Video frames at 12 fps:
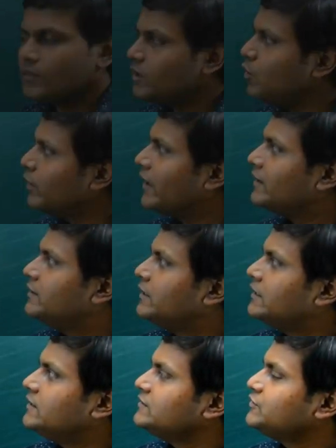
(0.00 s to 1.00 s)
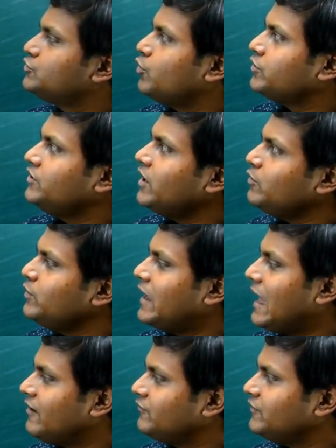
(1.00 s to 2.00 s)
Okay, so here we
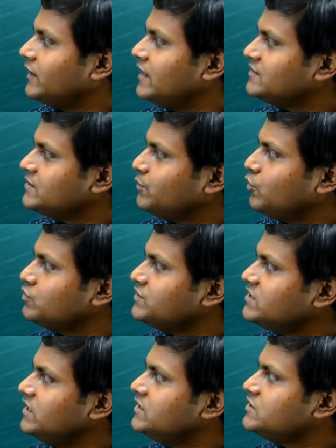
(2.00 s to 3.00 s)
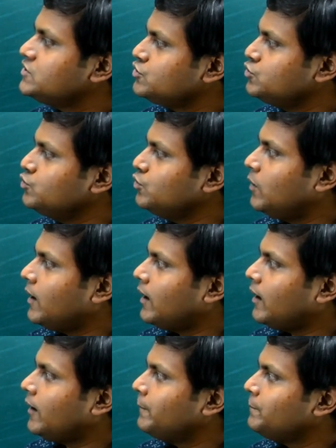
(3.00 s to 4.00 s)
have, let's suppose, these two
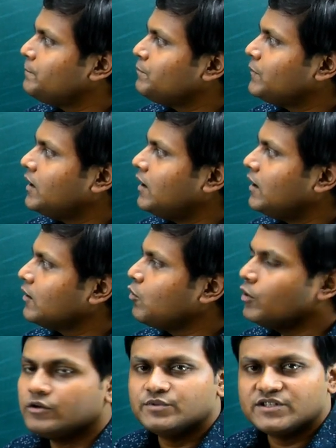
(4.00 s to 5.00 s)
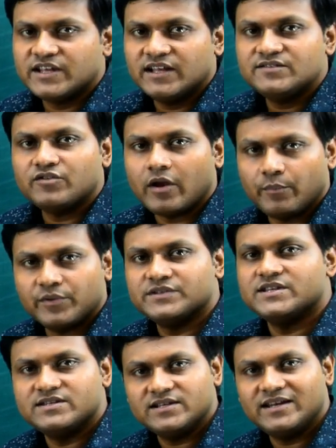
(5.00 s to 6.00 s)
quantum states
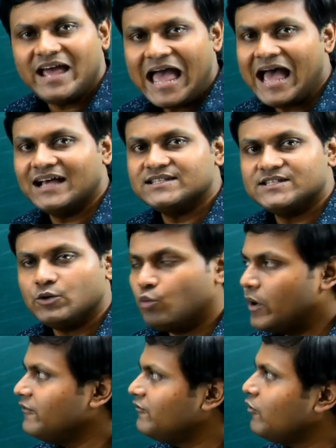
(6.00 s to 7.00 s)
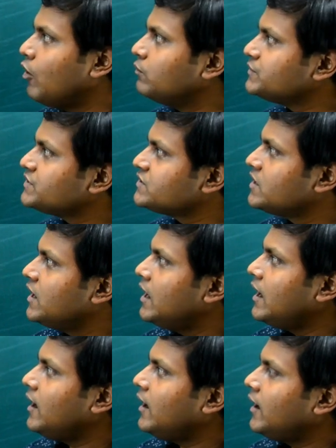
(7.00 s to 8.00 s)
represented as waveforms,
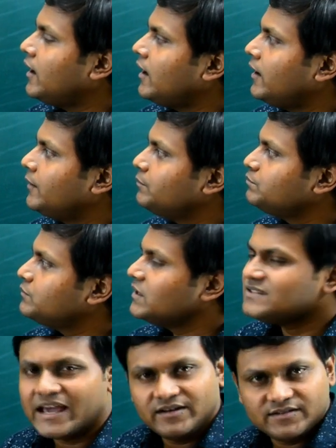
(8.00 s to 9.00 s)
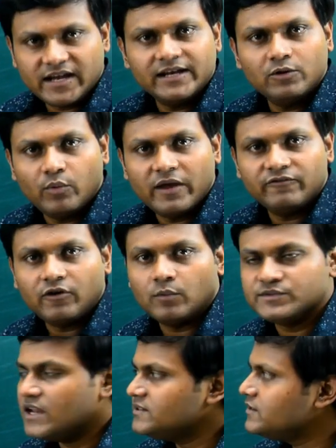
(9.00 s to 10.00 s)
sinusoidal
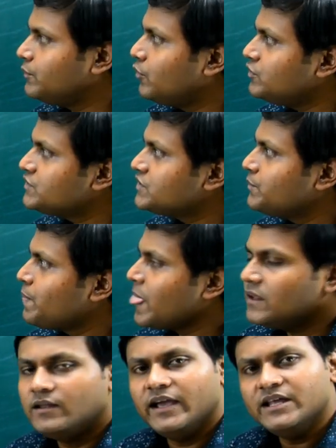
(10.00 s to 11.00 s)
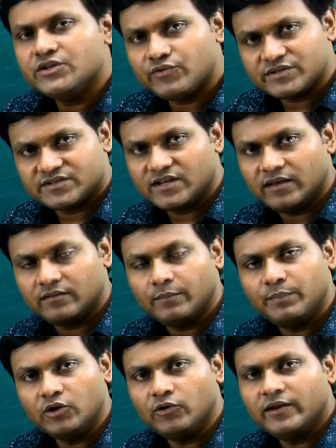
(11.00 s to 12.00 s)
waveforms, let's suppose. The
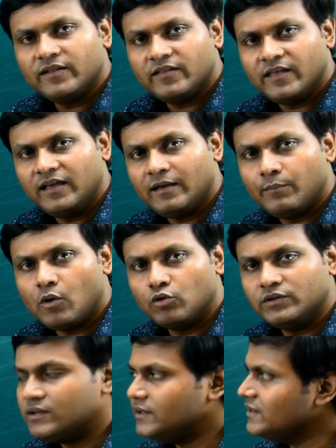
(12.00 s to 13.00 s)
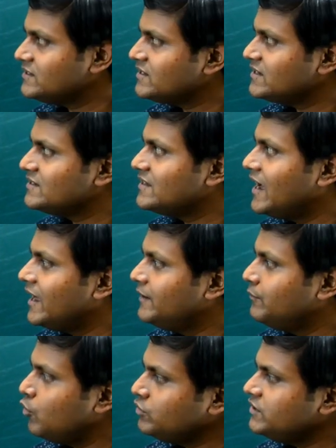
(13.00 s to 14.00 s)
peculiar thing about this is
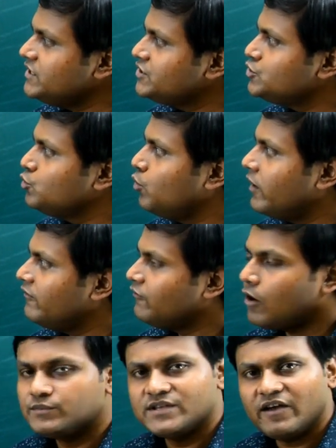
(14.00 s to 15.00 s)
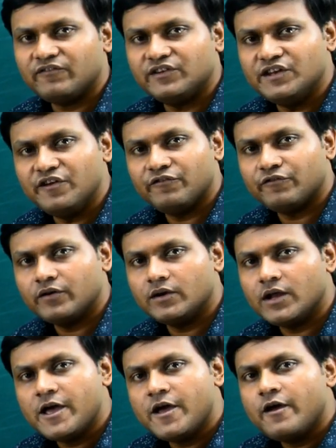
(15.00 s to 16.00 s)
that both these two waveforms have
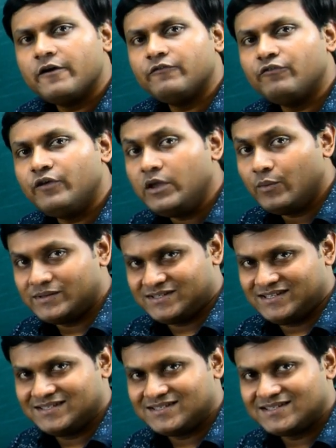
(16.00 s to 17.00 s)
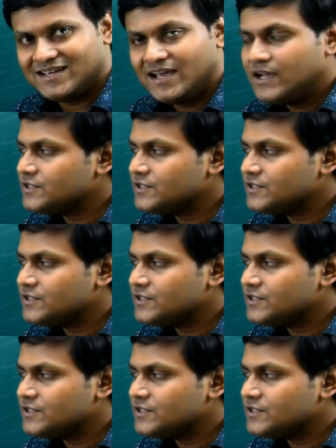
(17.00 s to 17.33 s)
different frequencies.